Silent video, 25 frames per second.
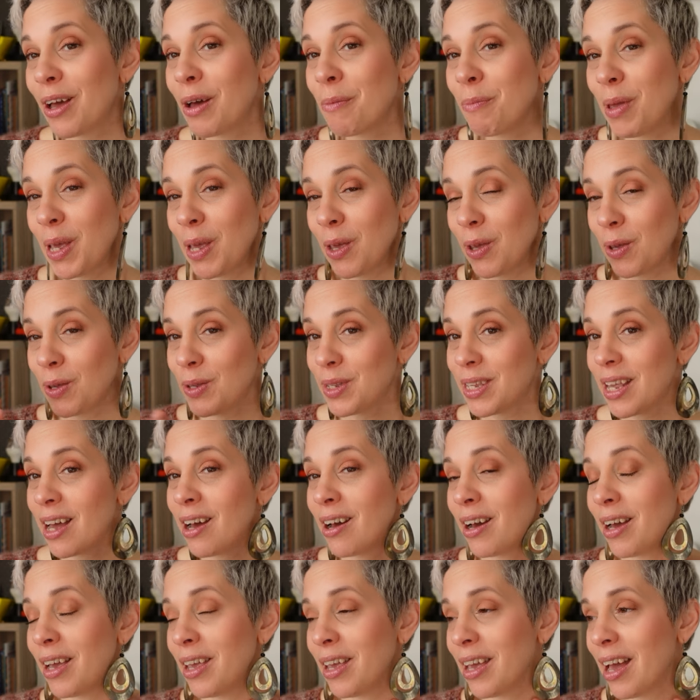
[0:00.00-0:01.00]
because
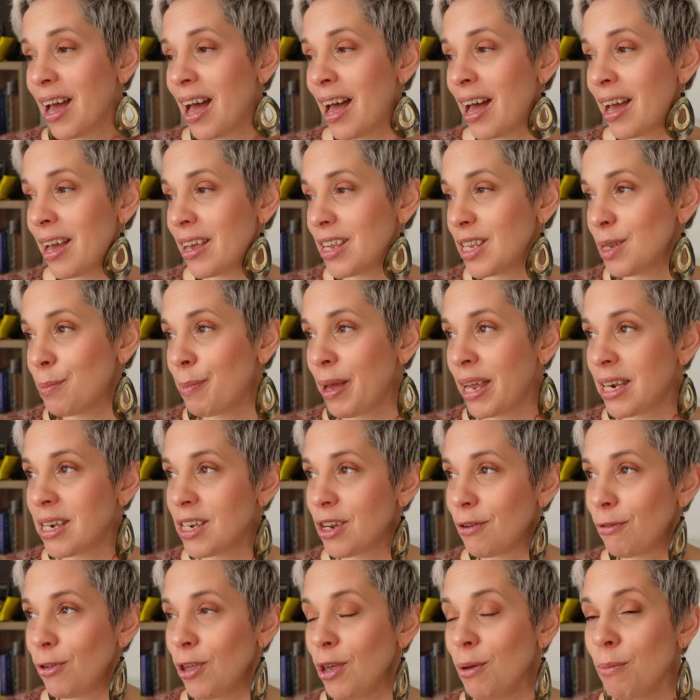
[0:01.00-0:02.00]
I
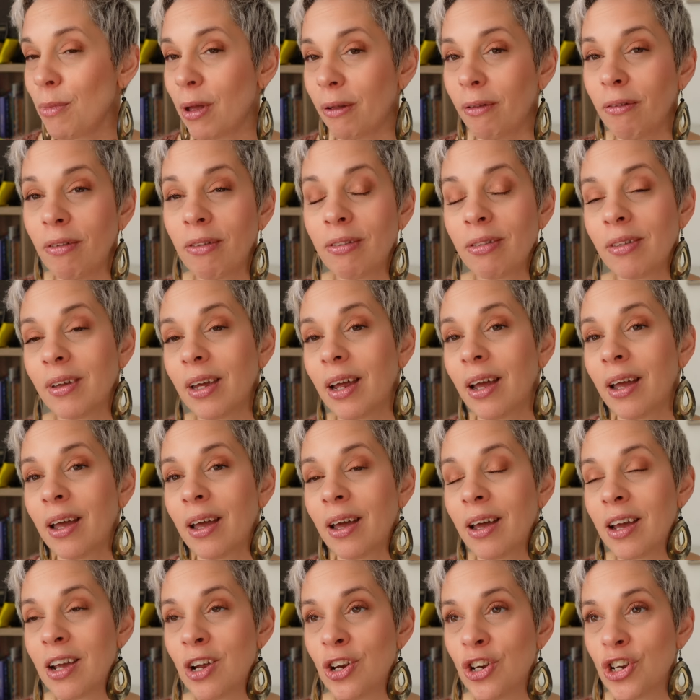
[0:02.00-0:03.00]
spent a few months
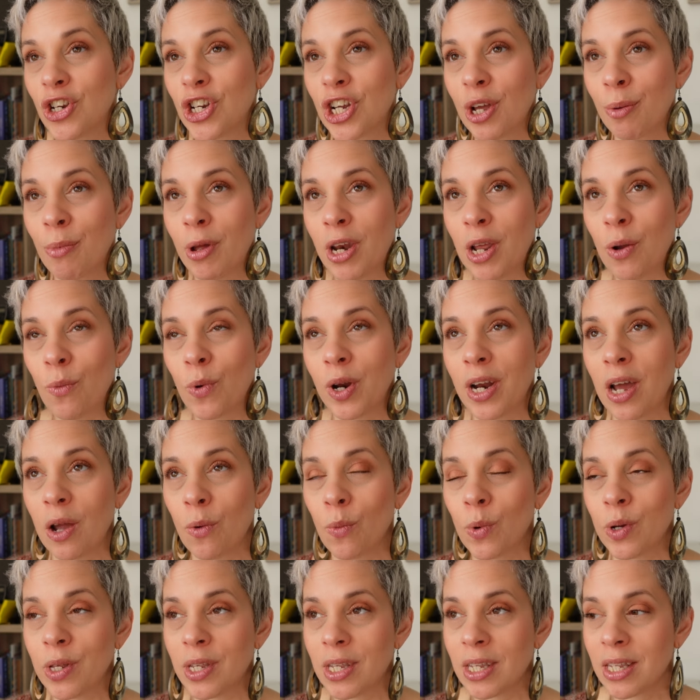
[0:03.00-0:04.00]
in Germany when I
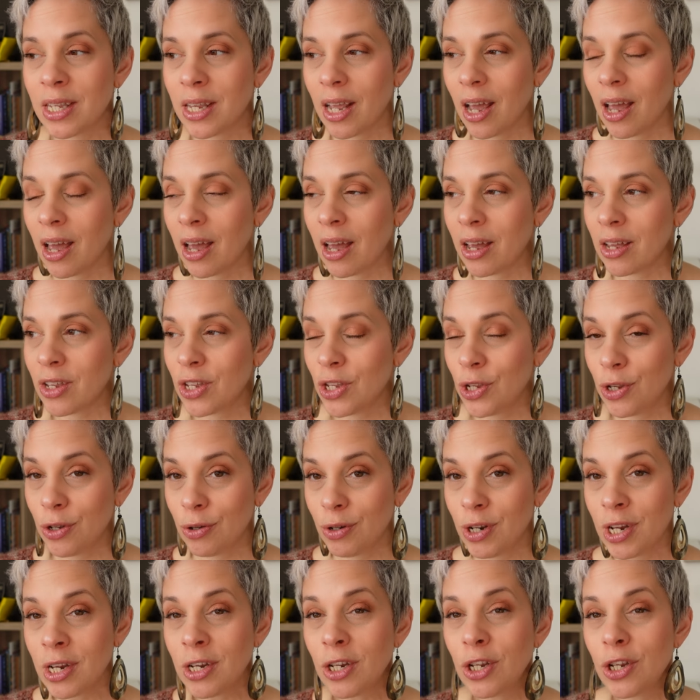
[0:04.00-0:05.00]
was a
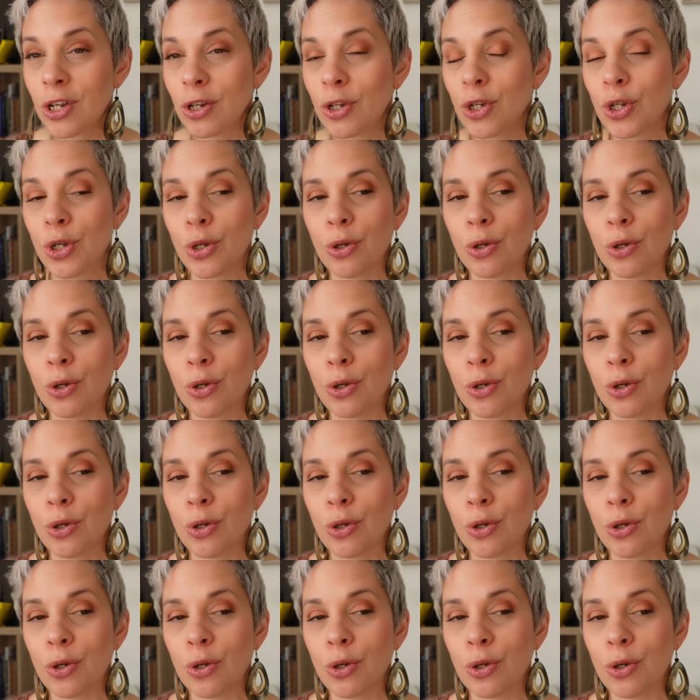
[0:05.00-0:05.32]
student